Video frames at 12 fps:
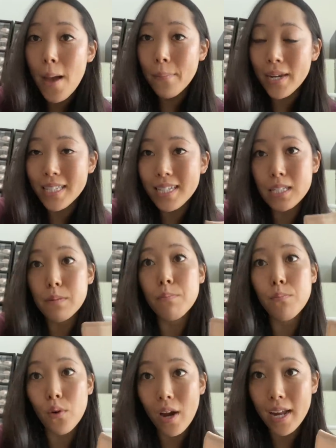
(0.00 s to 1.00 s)
but it
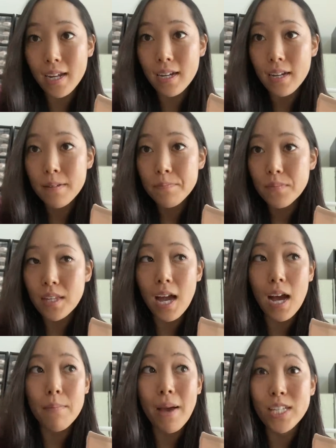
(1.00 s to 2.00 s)
doesn't break
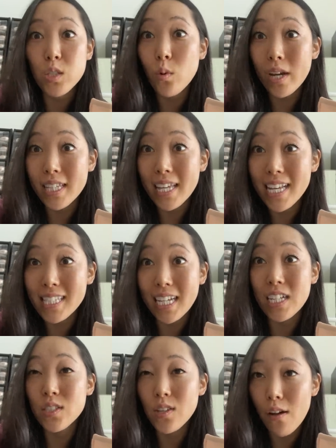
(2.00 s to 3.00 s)
um, as quickly as like
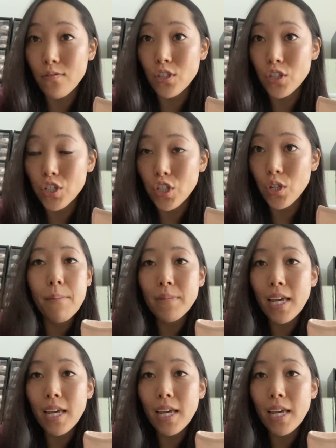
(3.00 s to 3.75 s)
a softer shoe.